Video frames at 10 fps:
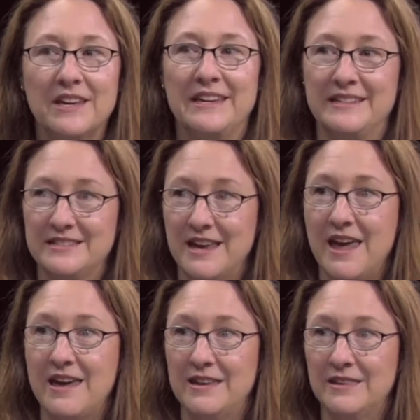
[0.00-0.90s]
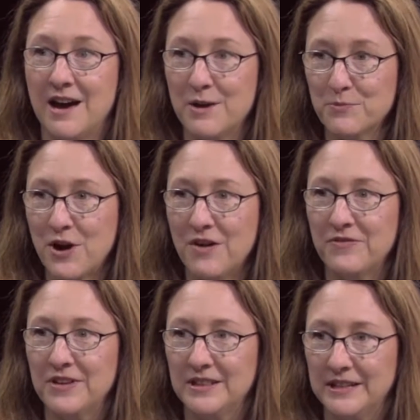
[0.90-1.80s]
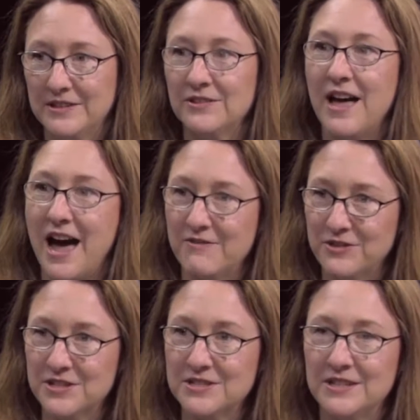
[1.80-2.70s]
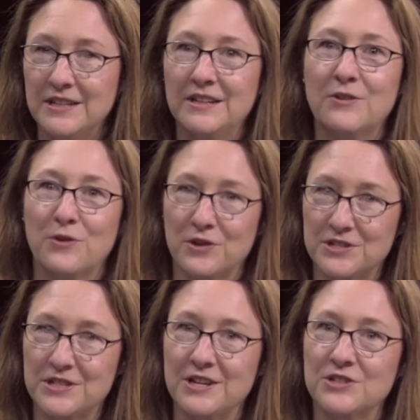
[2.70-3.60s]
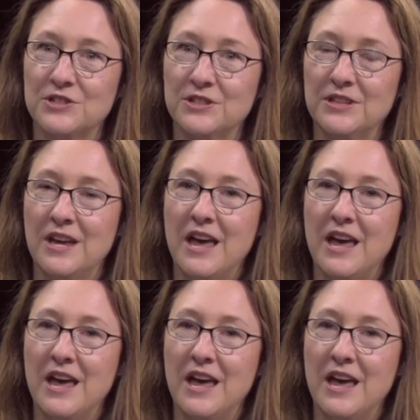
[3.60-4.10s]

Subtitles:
It is a nonprofit legal advocacy organization